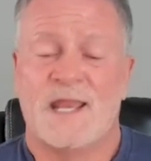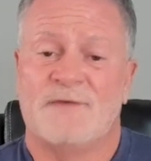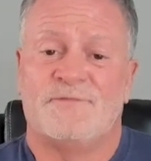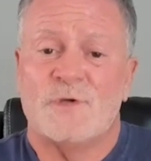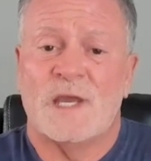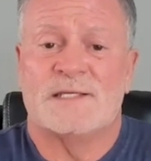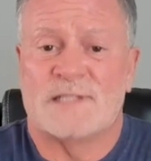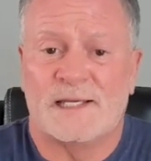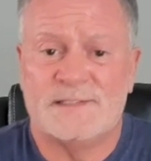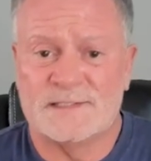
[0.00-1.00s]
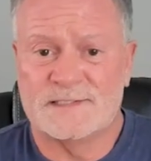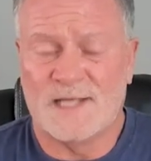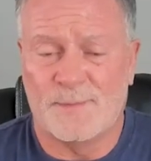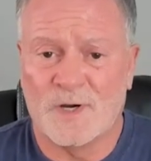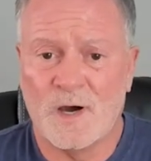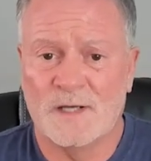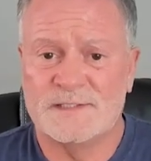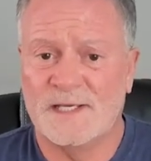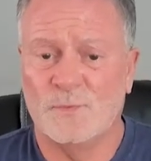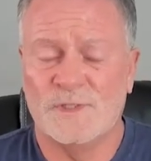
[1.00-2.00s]
Hey, if you guys like this type of
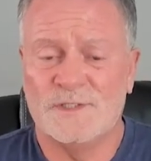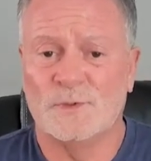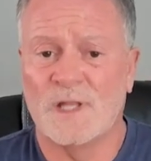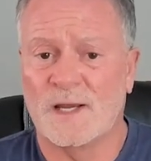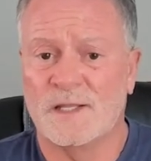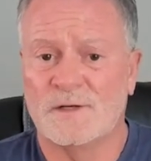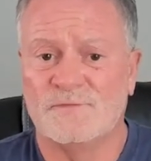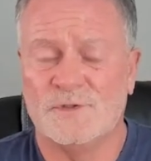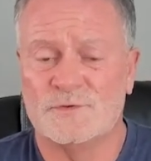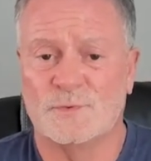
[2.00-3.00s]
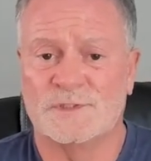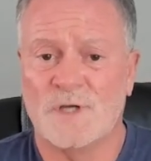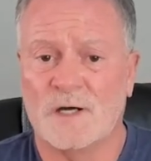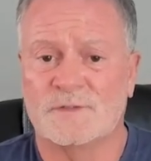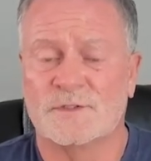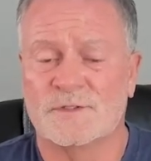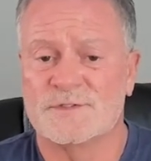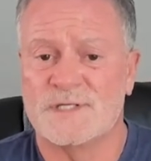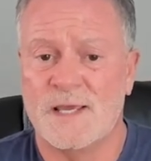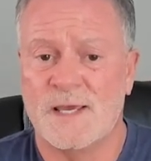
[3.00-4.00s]
content, we do a lot of interviews with
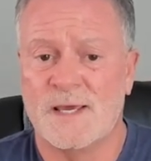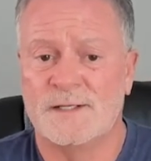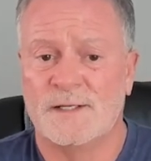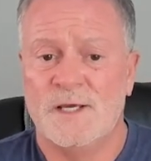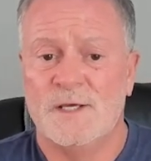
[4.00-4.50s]
doctors and